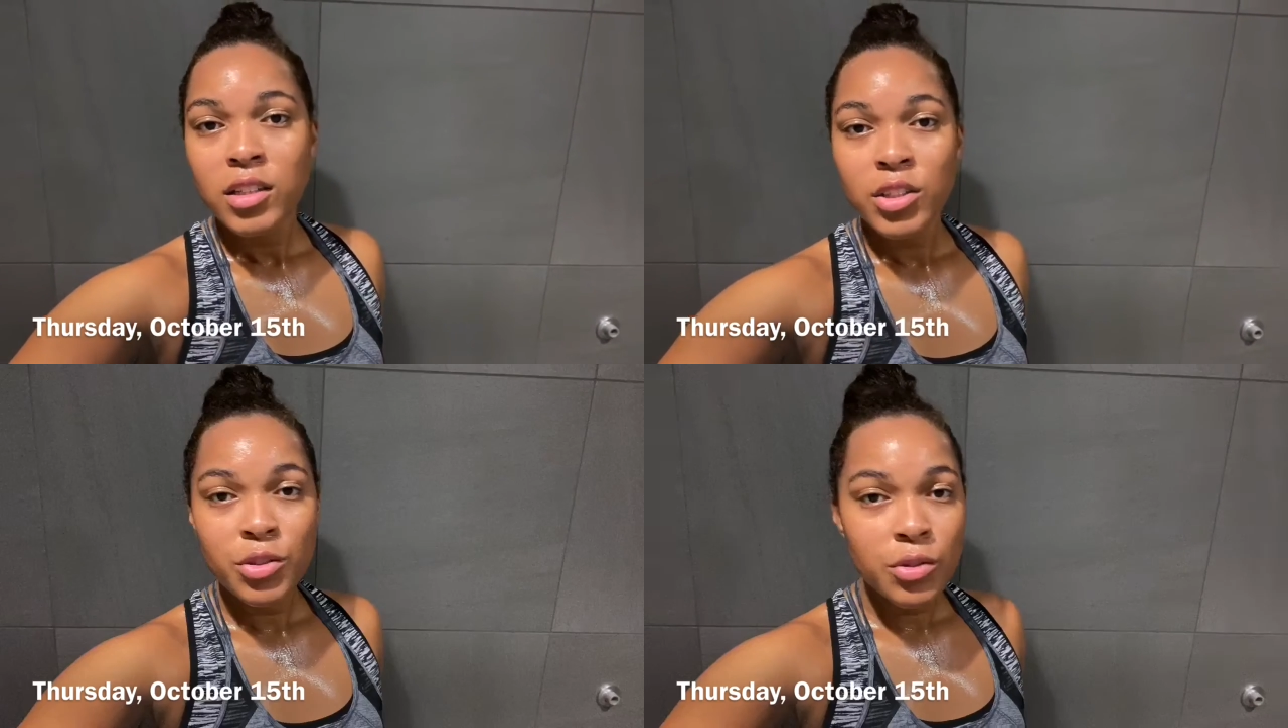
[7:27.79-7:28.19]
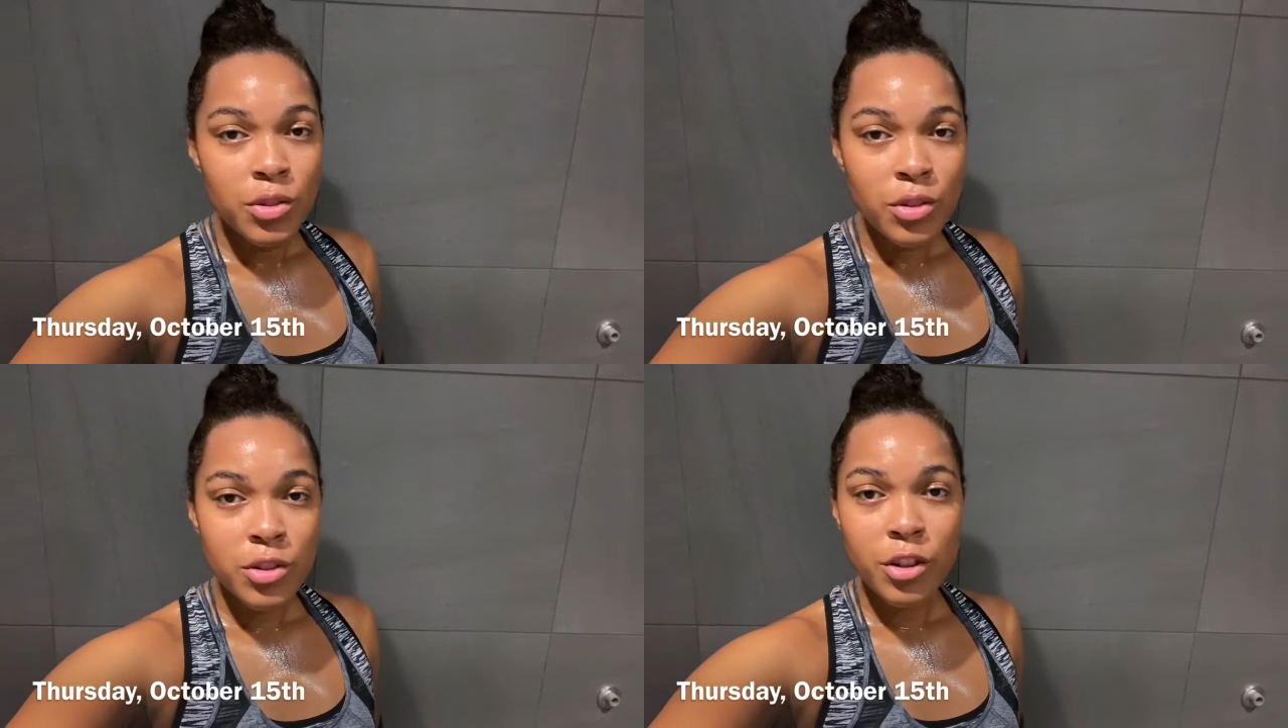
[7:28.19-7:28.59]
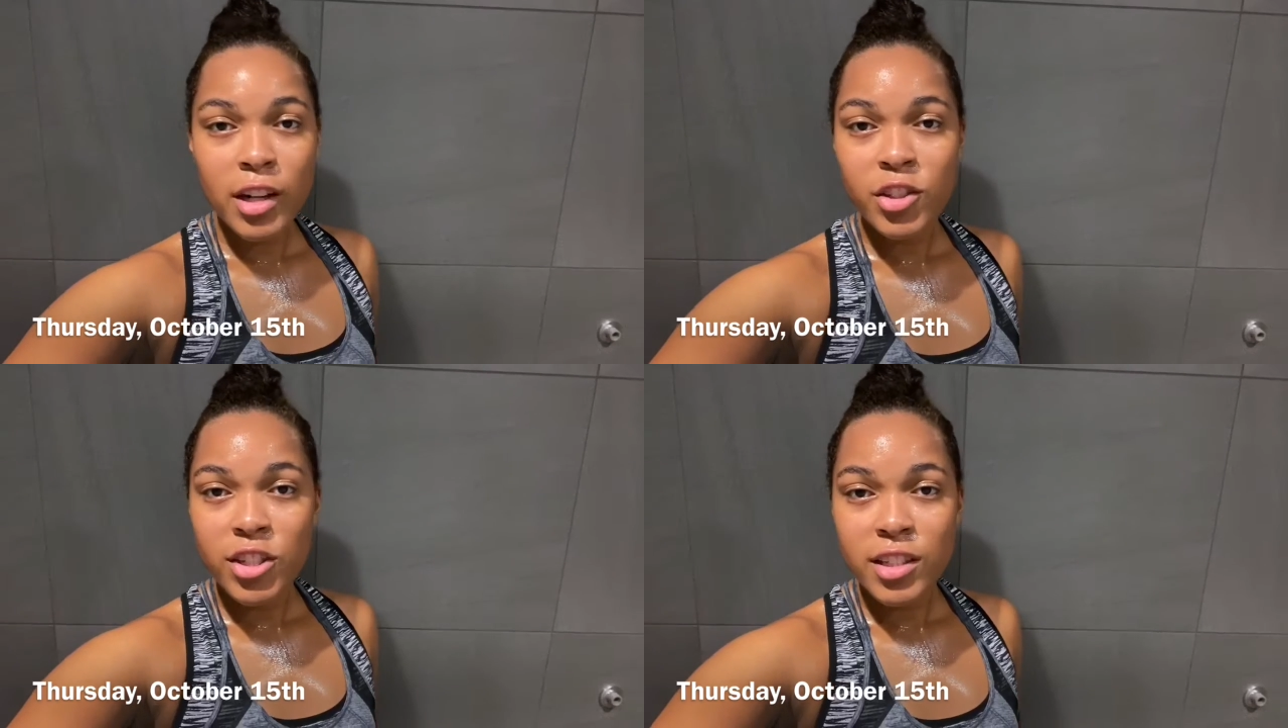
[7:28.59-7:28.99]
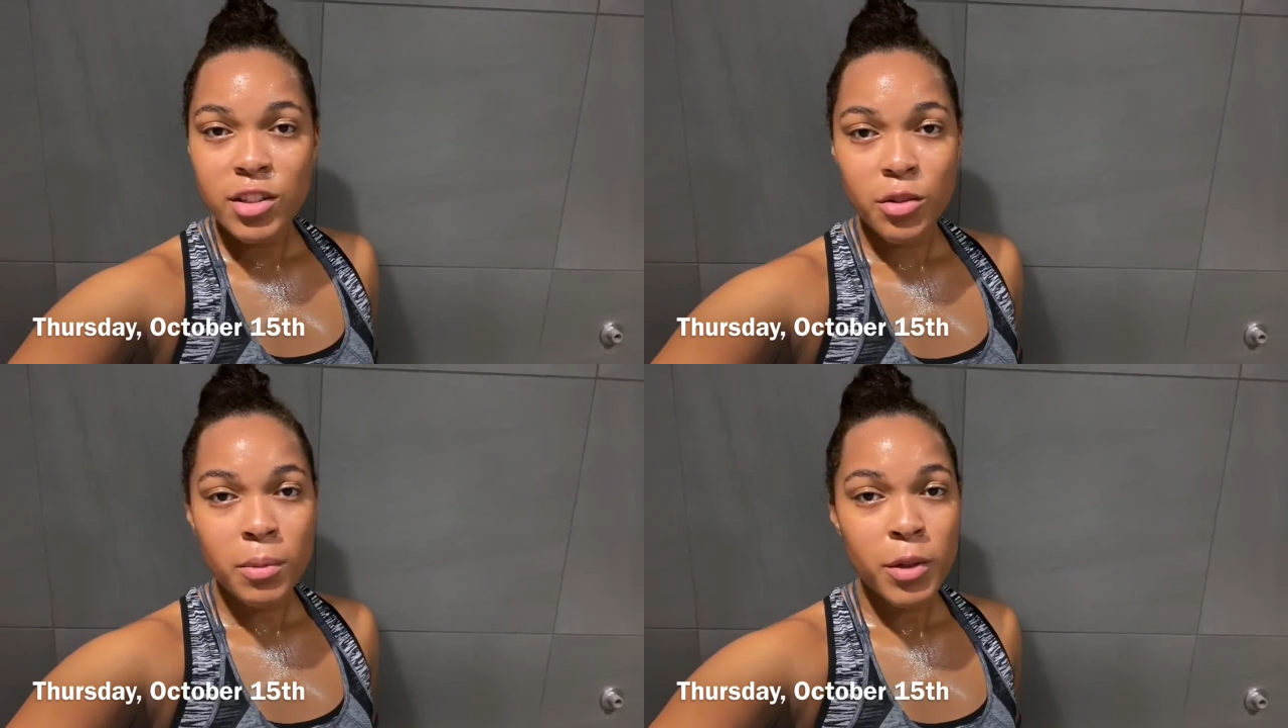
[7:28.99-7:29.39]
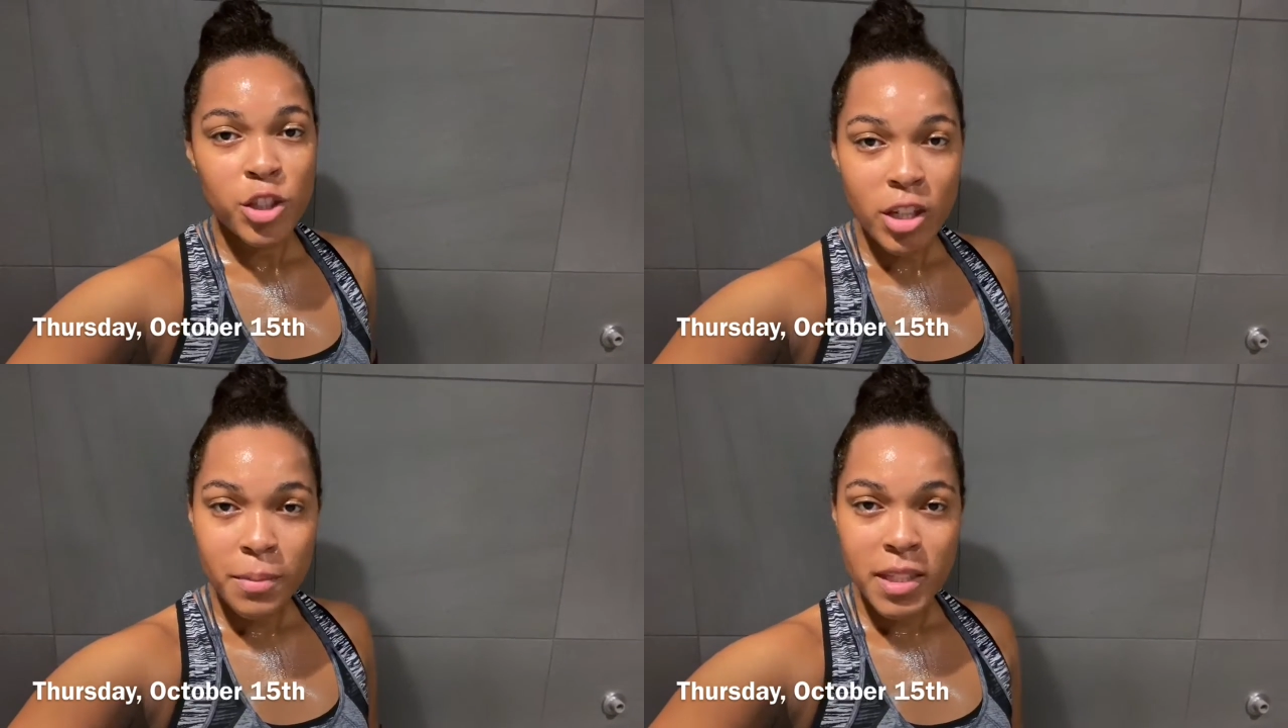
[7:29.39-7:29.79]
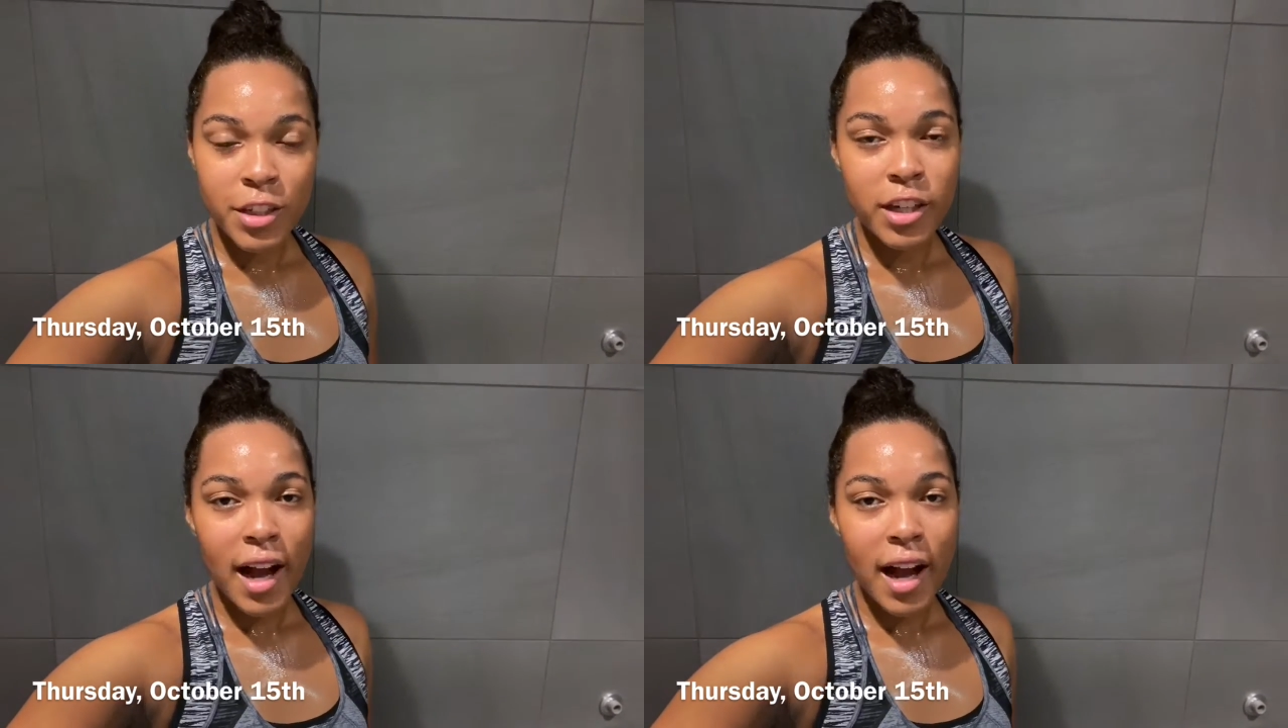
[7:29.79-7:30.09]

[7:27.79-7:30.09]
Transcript: do those crunches or push-ups in your